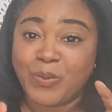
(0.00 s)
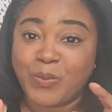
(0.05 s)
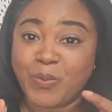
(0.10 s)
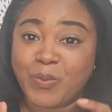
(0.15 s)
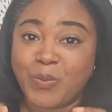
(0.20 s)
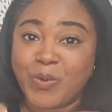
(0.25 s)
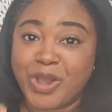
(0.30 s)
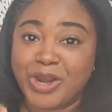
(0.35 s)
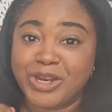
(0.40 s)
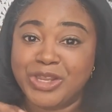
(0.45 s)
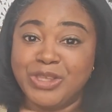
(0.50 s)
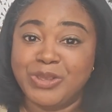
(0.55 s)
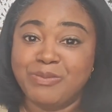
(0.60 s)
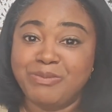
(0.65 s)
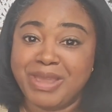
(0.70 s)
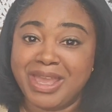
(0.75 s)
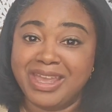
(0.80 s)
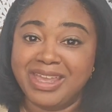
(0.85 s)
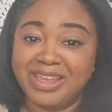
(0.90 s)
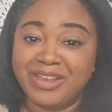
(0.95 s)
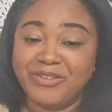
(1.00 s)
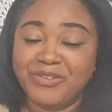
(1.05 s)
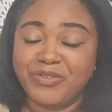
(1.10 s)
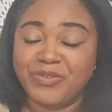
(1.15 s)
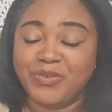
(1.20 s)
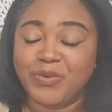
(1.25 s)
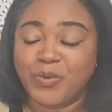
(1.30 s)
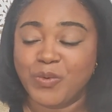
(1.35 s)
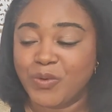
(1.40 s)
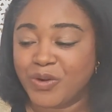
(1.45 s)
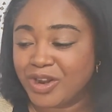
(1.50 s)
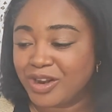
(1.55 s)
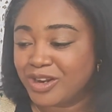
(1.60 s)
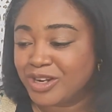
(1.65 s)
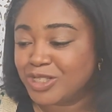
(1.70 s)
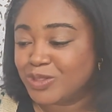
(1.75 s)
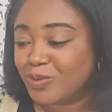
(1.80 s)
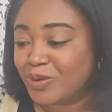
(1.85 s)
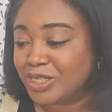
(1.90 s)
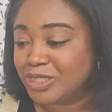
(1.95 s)
what are you making
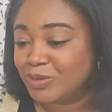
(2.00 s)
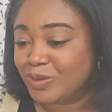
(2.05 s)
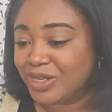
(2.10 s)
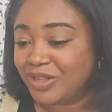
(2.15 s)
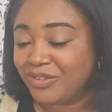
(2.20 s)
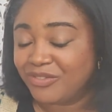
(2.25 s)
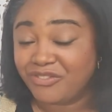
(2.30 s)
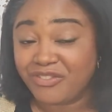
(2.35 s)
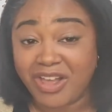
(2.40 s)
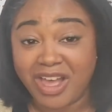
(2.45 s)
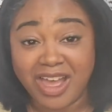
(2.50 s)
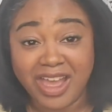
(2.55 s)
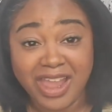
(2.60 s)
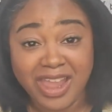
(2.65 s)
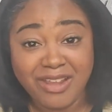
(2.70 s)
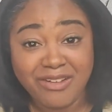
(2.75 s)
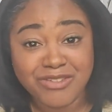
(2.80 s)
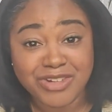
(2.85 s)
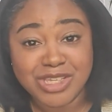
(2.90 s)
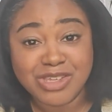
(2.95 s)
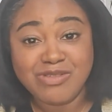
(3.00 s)
for 2025?